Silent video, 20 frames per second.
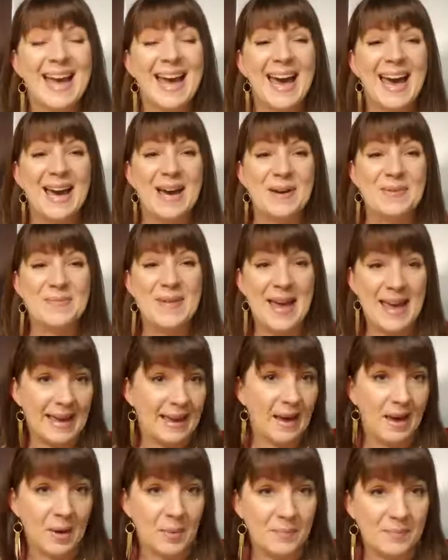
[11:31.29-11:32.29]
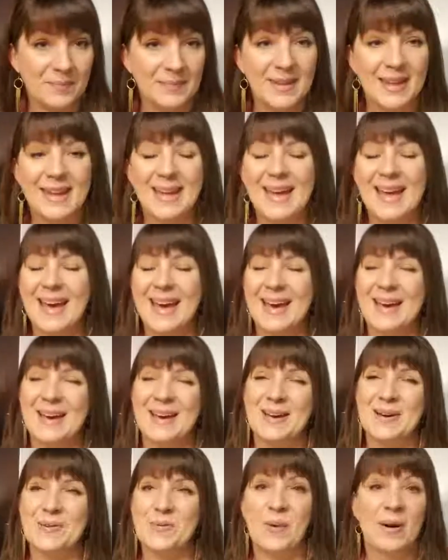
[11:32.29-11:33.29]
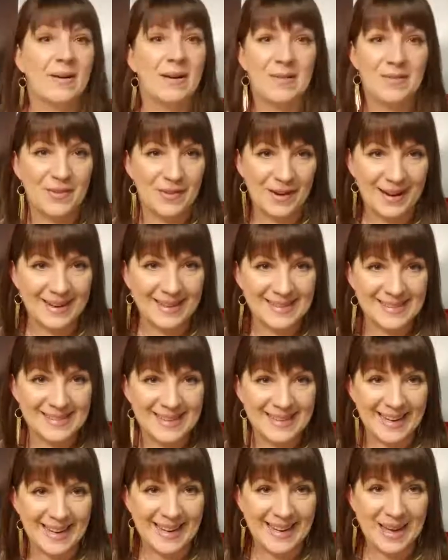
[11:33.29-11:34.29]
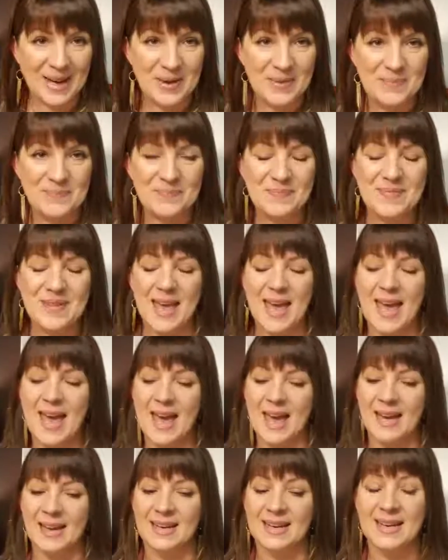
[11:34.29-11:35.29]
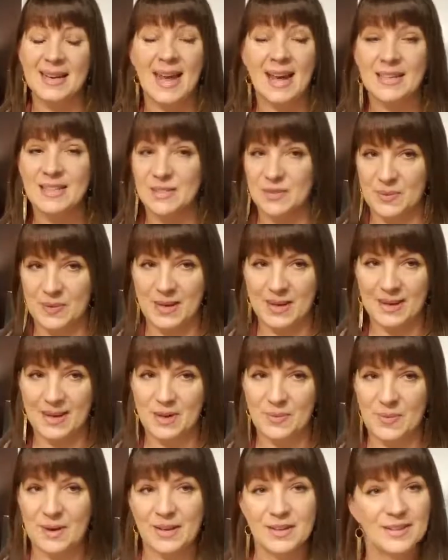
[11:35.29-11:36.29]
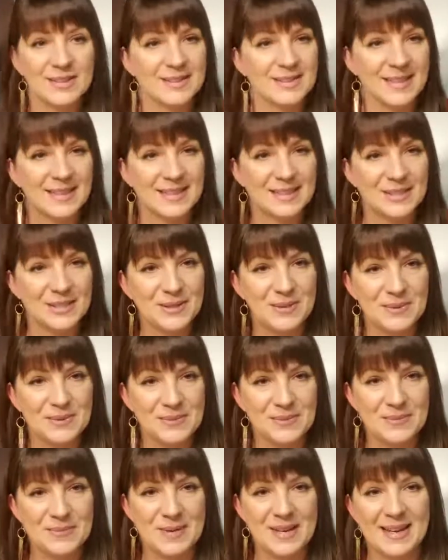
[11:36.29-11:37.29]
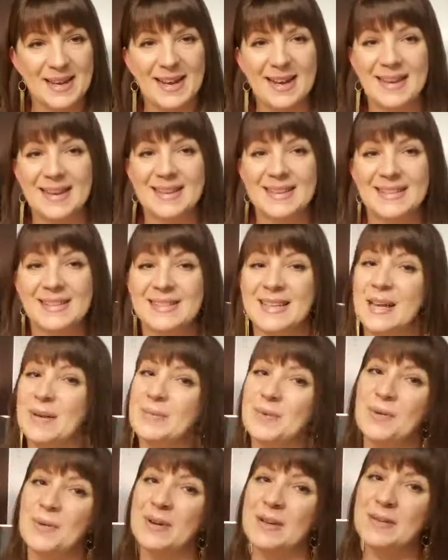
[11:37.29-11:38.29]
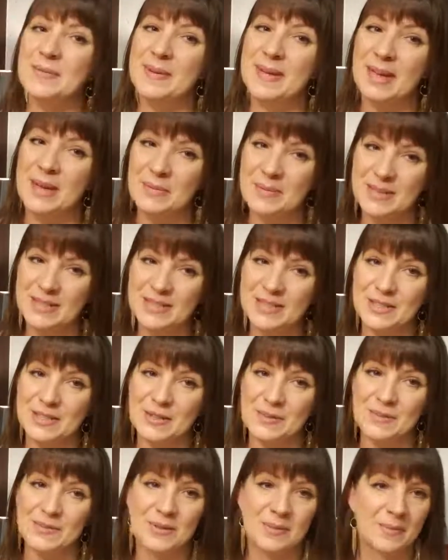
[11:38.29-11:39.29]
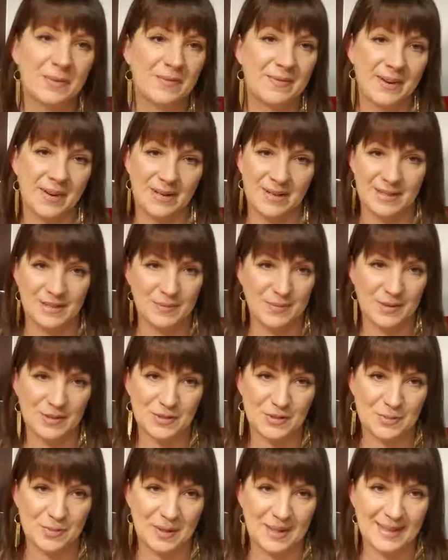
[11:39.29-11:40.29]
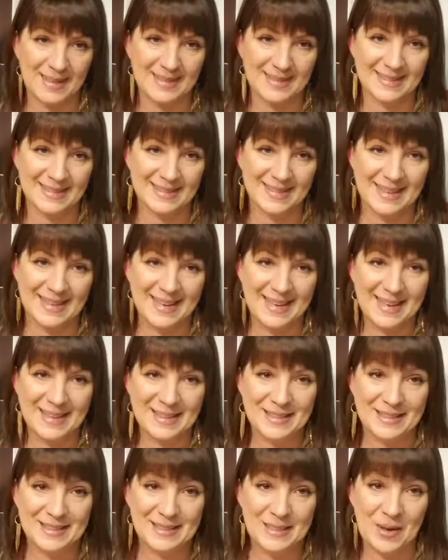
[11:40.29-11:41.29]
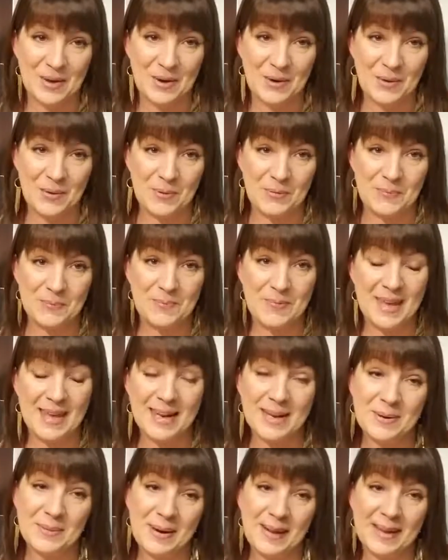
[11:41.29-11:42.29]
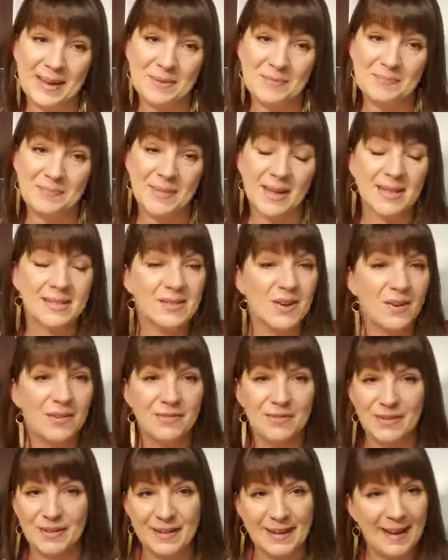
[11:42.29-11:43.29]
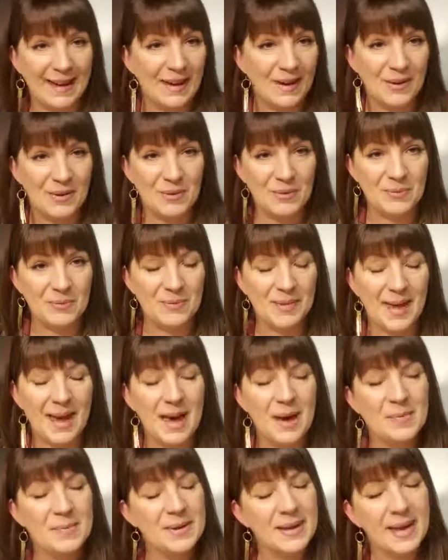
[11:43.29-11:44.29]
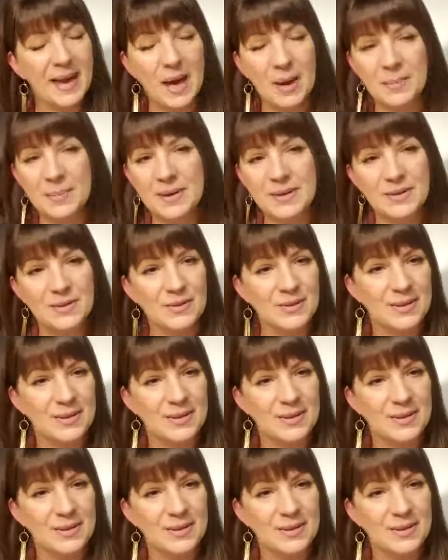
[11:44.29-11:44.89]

um, a.m., uh, wherever it is that I am. And next week, I want you to stay tuned because I'm going to be coming to you from a very special place. So, anyway, that's all for now. Happy, happy new